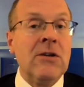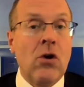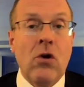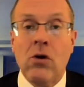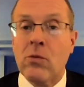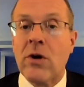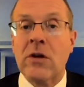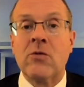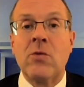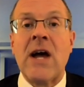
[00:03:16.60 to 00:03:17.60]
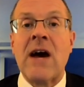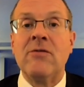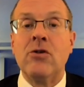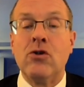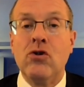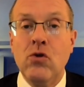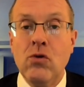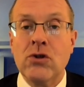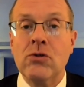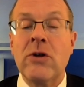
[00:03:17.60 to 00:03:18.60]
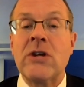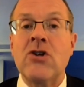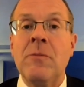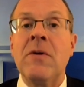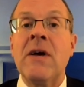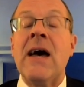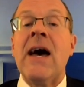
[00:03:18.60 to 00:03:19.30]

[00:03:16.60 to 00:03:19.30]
in the whole world will have the tools to do their job.